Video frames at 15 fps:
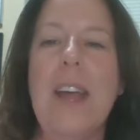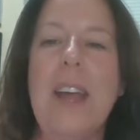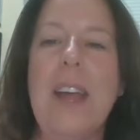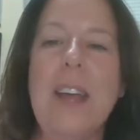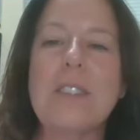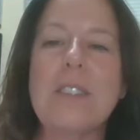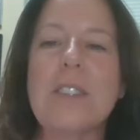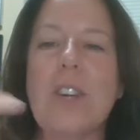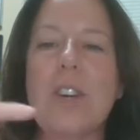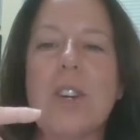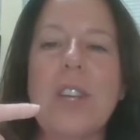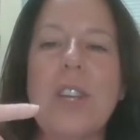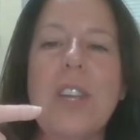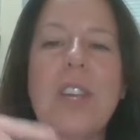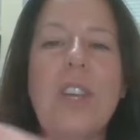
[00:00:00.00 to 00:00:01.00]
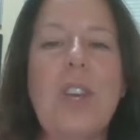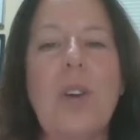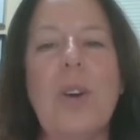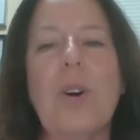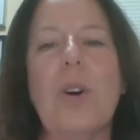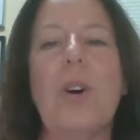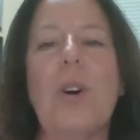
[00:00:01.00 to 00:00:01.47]
And certainly
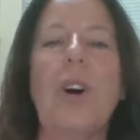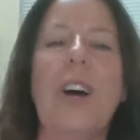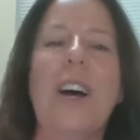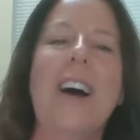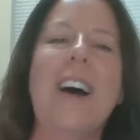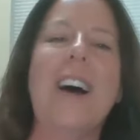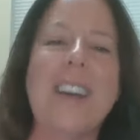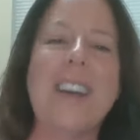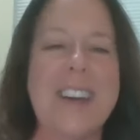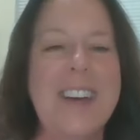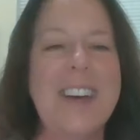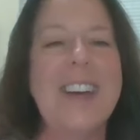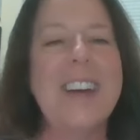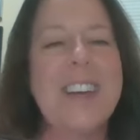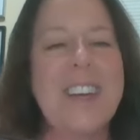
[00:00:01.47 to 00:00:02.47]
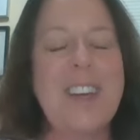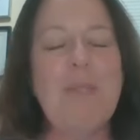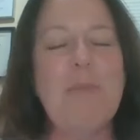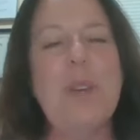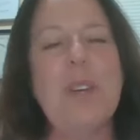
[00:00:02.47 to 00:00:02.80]
you can